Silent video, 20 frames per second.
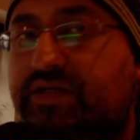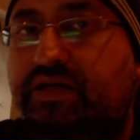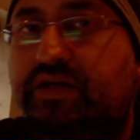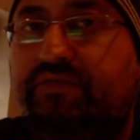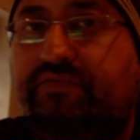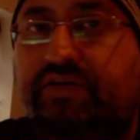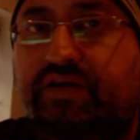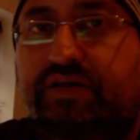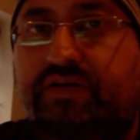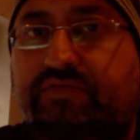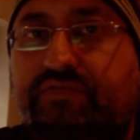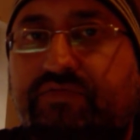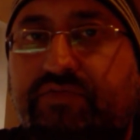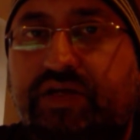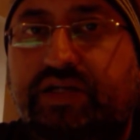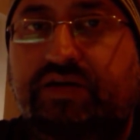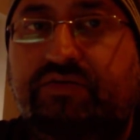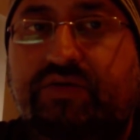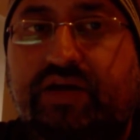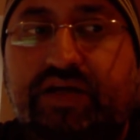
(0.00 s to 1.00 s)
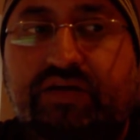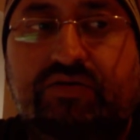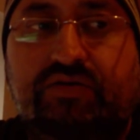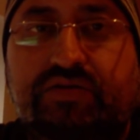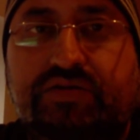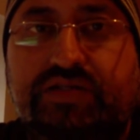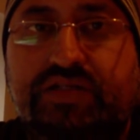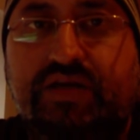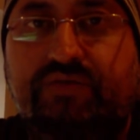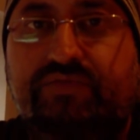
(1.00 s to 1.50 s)
kind of a really great
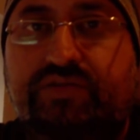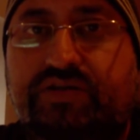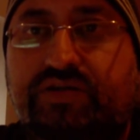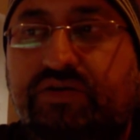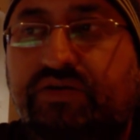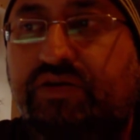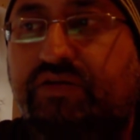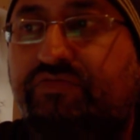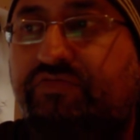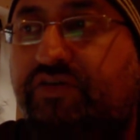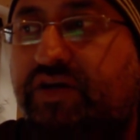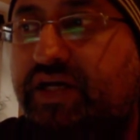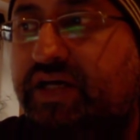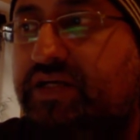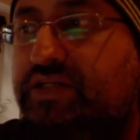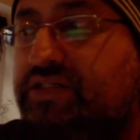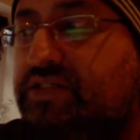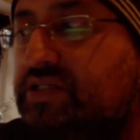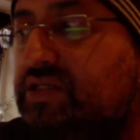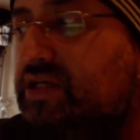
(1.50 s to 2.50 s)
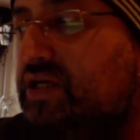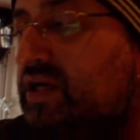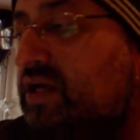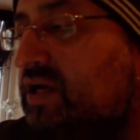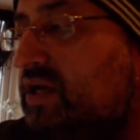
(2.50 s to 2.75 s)
concept to unify us,